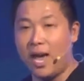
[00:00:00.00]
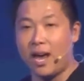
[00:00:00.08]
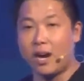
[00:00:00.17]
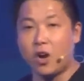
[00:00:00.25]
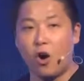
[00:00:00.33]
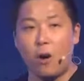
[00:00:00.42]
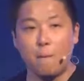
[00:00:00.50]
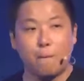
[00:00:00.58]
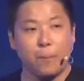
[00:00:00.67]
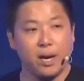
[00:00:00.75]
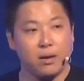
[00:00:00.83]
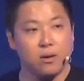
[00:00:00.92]
and
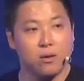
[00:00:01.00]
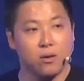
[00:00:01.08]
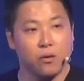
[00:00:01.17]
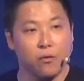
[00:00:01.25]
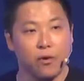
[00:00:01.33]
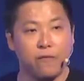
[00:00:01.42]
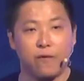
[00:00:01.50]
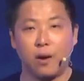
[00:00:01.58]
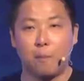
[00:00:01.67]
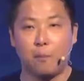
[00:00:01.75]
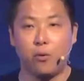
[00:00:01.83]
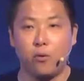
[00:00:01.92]
compete with
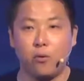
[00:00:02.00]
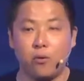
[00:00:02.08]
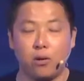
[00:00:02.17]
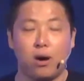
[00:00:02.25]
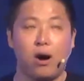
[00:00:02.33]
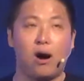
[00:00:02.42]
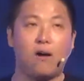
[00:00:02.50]
a pool